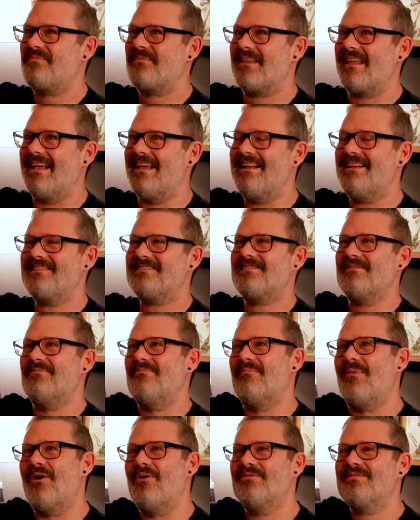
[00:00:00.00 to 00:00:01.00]
it is the
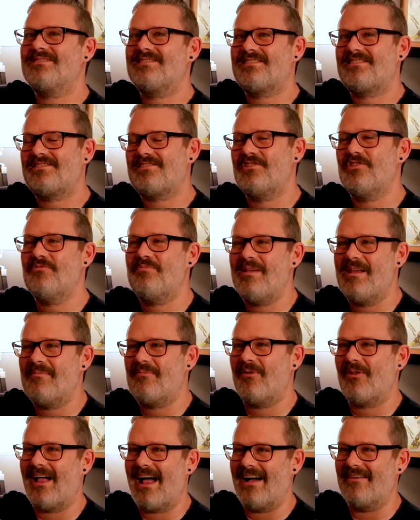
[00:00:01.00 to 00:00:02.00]
most two
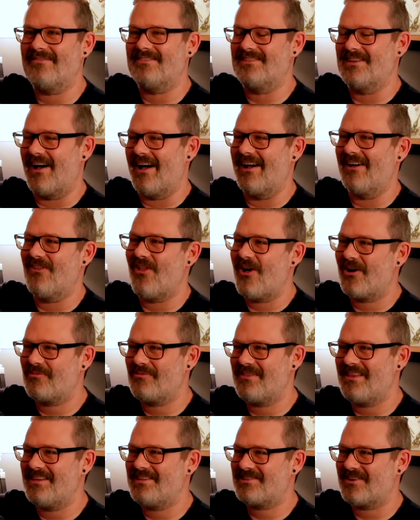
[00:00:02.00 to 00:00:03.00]
people have dialogue
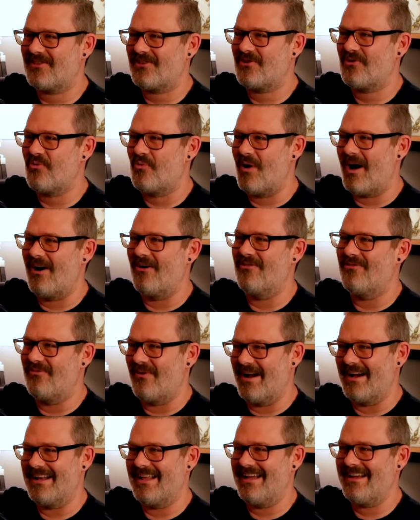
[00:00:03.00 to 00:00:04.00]
with each other while
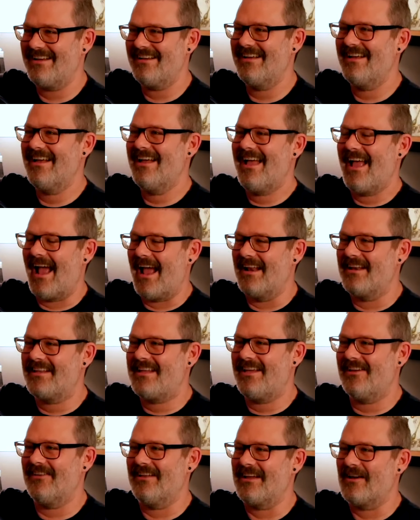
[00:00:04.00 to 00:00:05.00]
fighting and
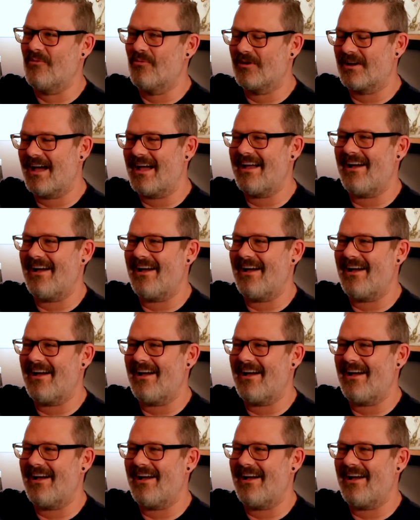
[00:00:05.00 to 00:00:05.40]
killing what I